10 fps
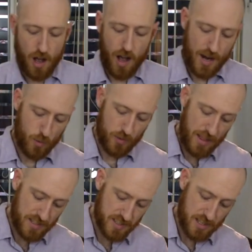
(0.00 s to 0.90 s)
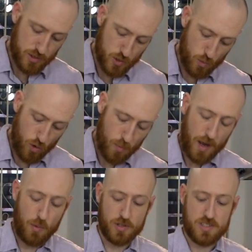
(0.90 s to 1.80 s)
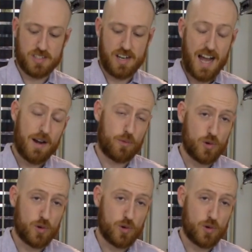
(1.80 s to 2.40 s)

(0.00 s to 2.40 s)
I don't want that to get too warm. I want it to sit at